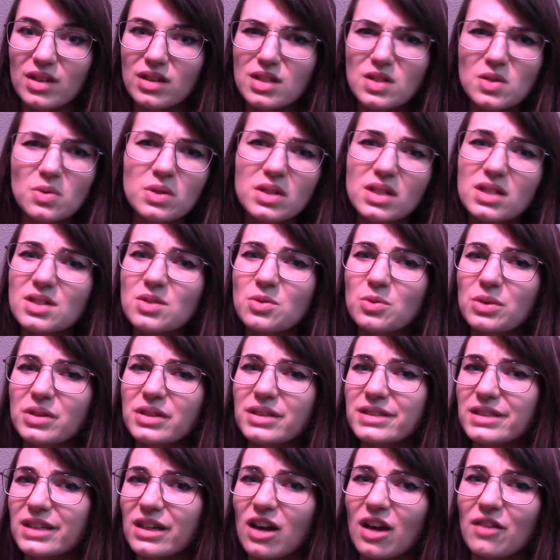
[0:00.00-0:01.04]
This one doesn't really
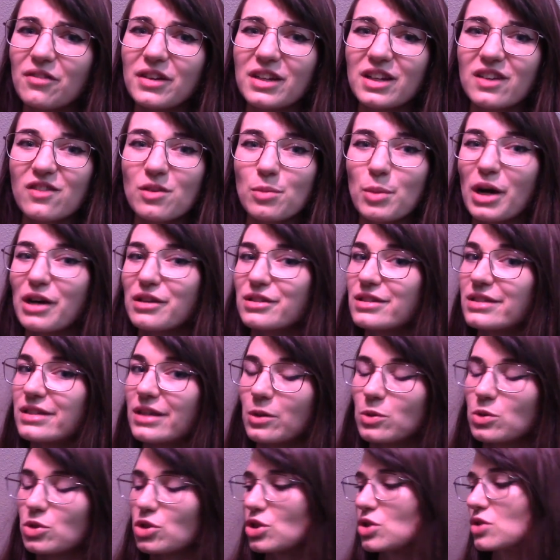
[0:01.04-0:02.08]
tick off any of the boxes, I
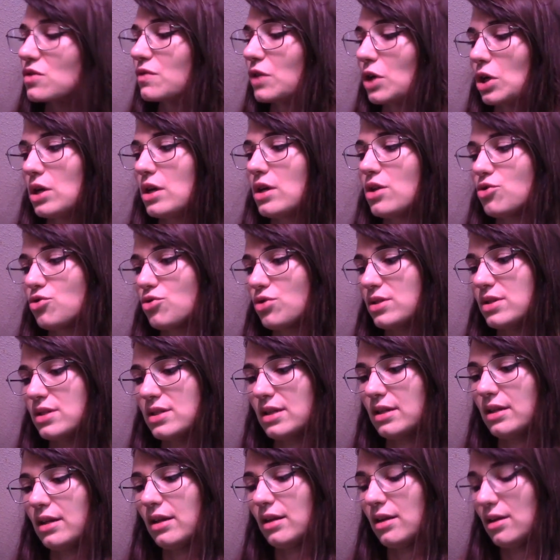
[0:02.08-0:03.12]
was just very
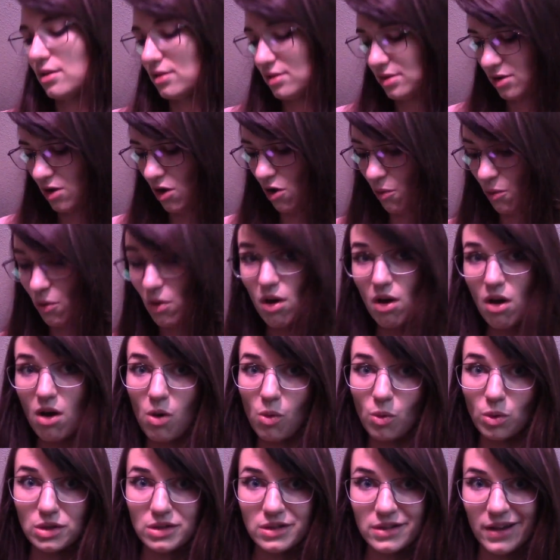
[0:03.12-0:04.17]
interested in it, so
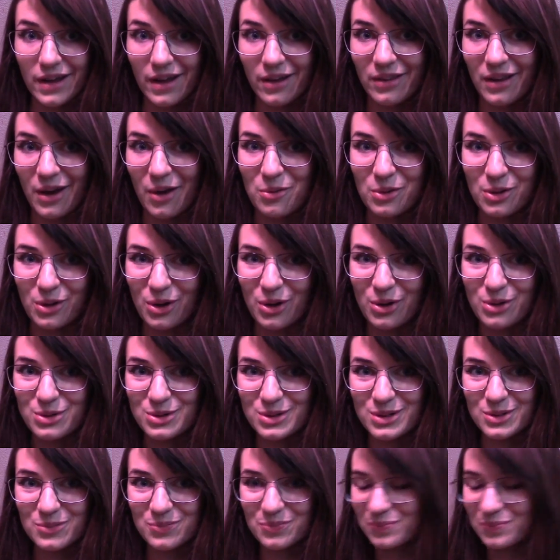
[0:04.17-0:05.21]
we'll see how that one goes.